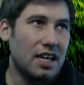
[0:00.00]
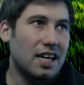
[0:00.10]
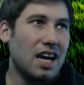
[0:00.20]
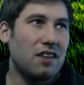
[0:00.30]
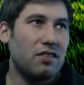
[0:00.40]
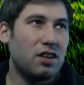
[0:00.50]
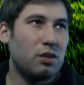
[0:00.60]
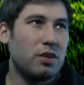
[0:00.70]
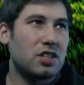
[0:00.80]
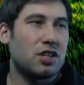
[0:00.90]
Kind of a little
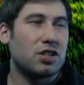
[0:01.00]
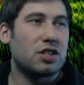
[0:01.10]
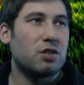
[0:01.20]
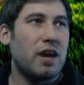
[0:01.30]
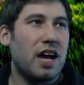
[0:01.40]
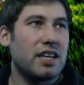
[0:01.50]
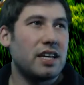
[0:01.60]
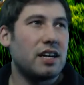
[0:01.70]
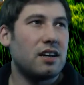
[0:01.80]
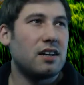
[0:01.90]
bit of surgical padding
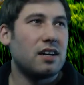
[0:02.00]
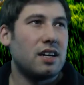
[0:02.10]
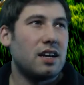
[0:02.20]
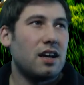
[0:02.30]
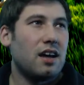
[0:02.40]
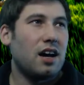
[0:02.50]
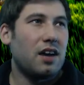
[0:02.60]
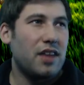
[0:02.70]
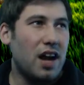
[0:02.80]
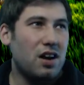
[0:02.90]
here.
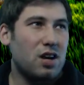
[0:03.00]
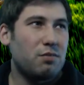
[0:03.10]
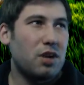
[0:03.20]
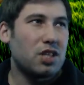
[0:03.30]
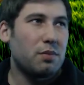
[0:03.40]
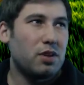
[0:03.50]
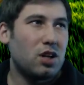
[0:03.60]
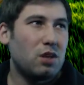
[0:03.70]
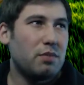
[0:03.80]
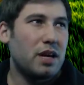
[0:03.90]
They are going to bunch up a
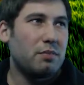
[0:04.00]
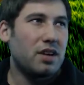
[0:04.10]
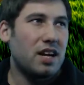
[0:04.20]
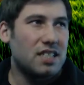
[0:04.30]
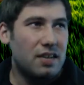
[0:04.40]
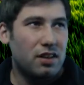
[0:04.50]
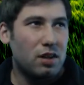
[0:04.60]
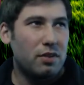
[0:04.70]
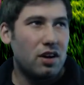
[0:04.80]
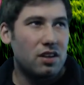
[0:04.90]
little bit, but I save a little
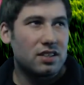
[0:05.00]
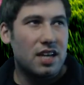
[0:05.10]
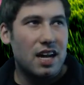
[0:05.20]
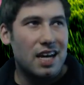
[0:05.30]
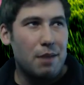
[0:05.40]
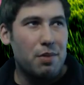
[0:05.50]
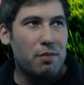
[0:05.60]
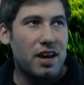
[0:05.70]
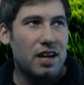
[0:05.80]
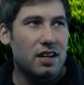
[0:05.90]
bit of hogs to kind of keep
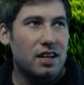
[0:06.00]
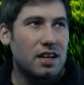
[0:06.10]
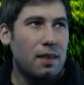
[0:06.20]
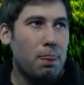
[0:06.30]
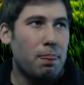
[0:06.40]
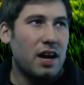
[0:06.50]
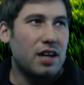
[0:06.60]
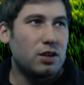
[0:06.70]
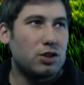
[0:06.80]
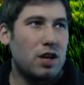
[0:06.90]
them in. I
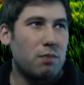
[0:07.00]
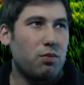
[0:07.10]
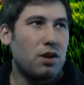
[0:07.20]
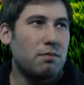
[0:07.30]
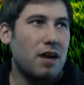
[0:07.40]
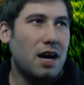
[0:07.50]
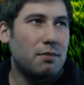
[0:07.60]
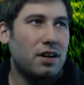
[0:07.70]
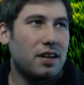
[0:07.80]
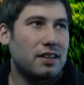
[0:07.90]
do trip 1 bomb,
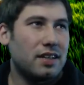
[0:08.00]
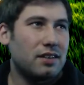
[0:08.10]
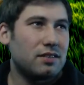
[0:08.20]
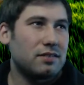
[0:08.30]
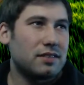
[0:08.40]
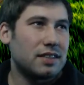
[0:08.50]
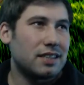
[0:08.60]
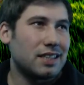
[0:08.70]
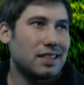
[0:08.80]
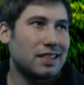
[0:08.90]
but
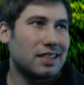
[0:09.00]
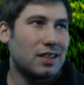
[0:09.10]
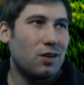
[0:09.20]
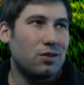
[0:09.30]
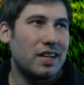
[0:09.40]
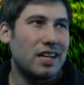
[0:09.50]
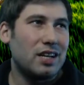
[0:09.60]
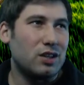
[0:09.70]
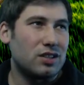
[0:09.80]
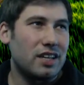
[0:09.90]
don't need to
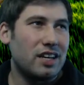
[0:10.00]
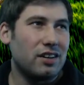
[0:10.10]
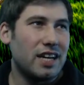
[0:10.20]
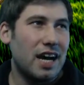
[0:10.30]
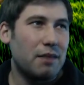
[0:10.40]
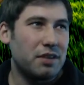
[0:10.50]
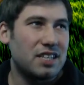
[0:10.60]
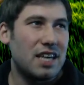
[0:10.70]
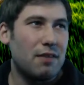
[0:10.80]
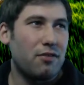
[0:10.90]
use a heal yet. I'm going to
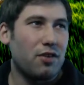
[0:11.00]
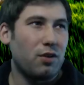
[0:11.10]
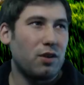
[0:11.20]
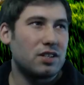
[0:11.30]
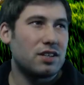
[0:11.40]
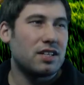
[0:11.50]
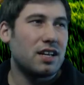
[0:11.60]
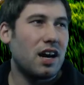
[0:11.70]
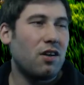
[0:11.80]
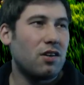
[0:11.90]
save it for the wizard
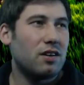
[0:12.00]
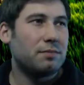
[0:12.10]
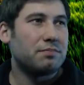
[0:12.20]
tower.